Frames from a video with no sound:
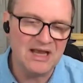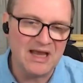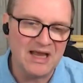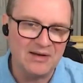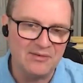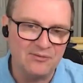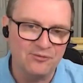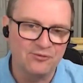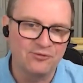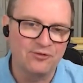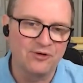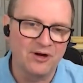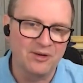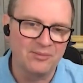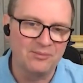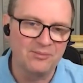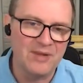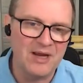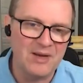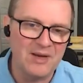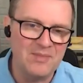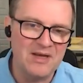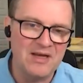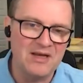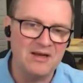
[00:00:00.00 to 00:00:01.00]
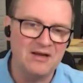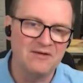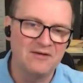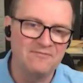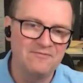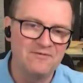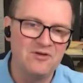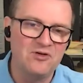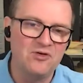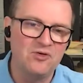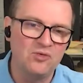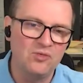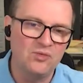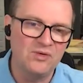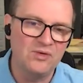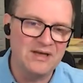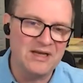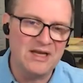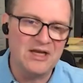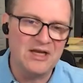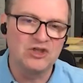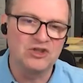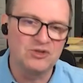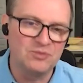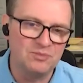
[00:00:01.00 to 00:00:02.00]
and from maybe a few
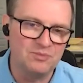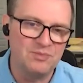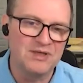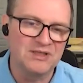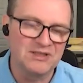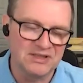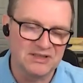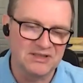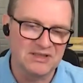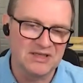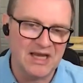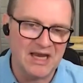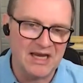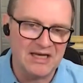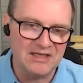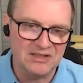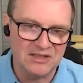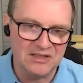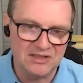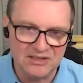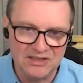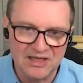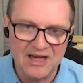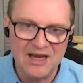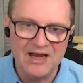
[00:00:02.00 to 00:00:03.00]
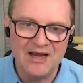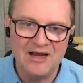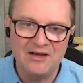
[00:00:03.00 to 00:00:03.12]
niche business cases